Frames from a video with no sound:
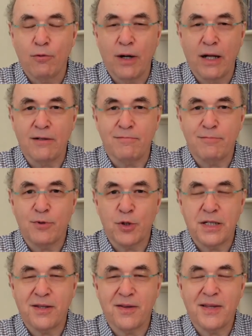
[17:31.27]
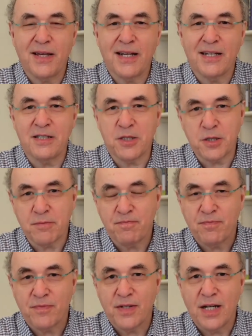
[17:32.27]
Well, you see, the thing is,
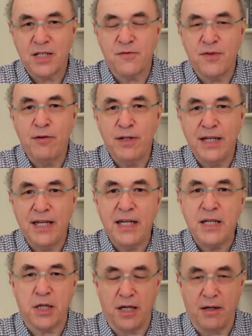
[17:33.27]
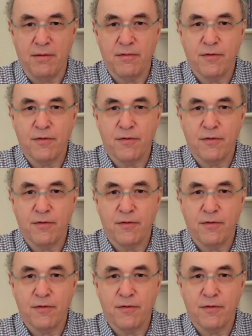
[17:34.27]
it's very easy